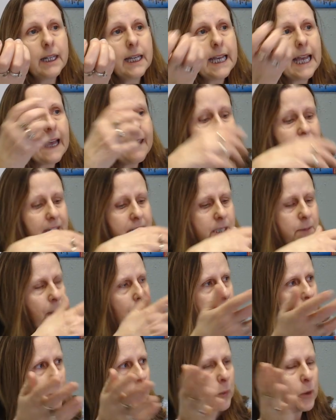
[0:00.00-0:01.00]
And these
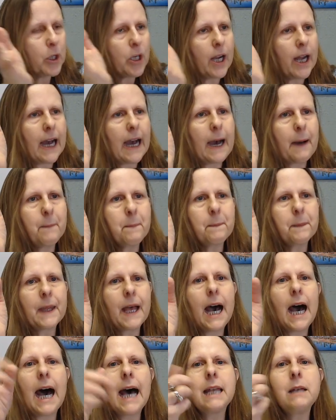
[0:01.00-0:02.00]
people were
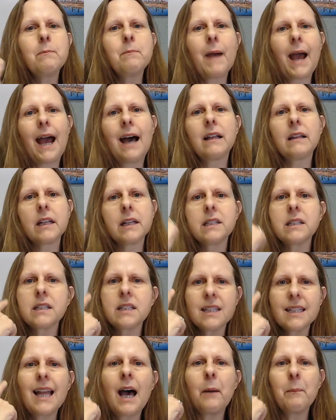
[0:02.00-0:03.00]
unbalanced,
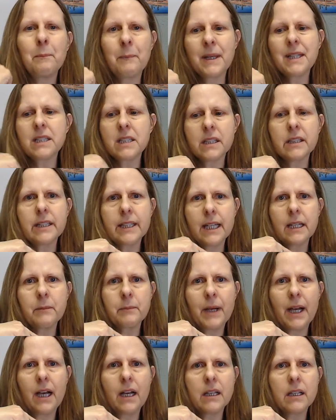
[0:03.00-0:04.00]
not mentally
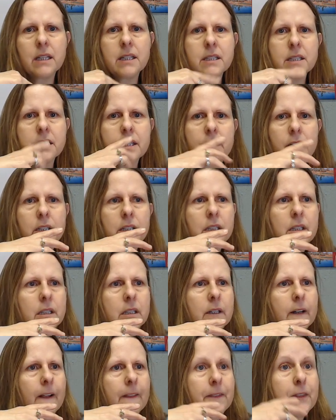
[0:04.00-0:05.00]
unbalanced, their,
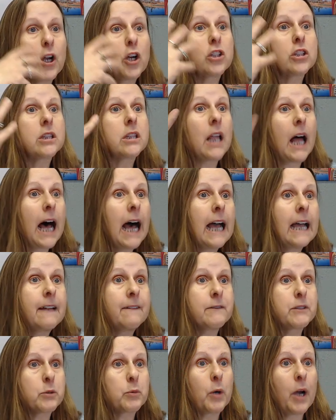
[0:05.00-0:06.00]
their
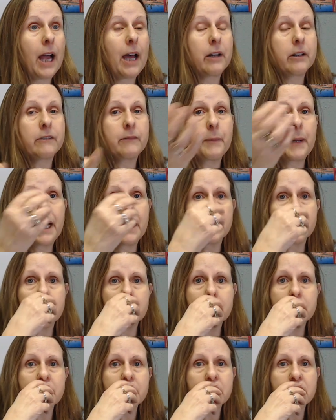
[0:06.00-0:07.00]
lives were out of
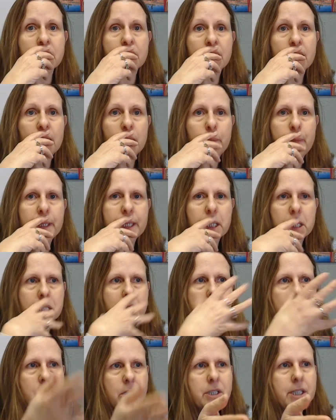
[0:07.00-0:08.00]
balance because
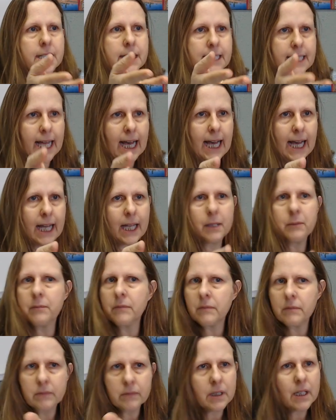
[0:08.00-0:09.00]
there's a time,
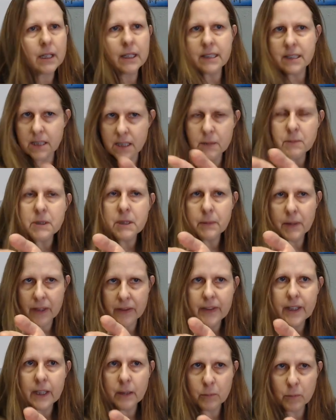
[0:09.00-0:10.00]
that seems to be a
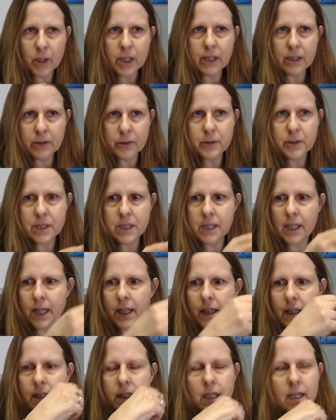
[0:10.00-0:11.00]
theme running through today
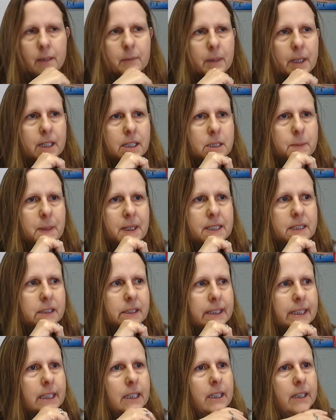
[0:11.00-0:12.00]
um, unexpectedly,
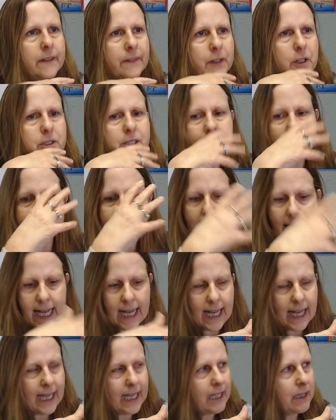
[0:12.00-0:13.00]
there's a
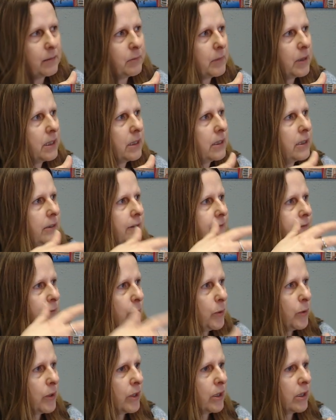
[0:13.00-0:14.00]
time
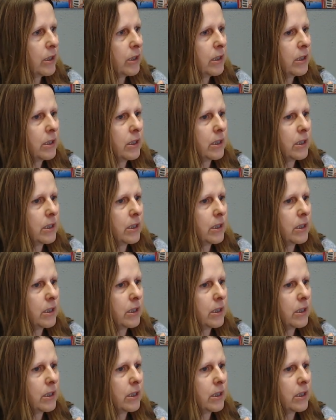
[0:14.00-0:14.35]
for